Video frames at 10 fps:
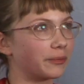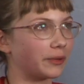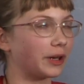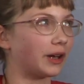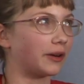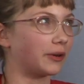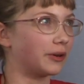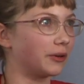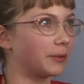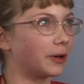Rei
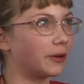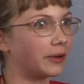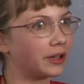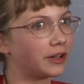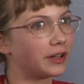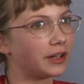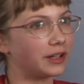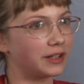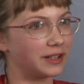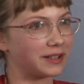Kawakubo mm.
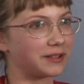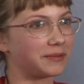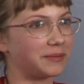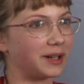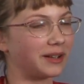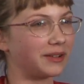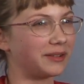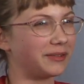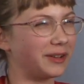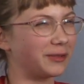is my
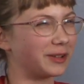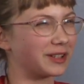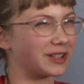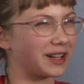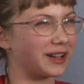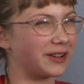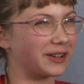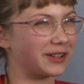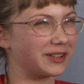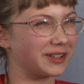favorite designer,
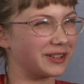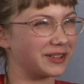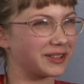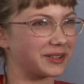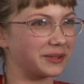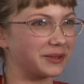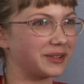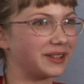and she also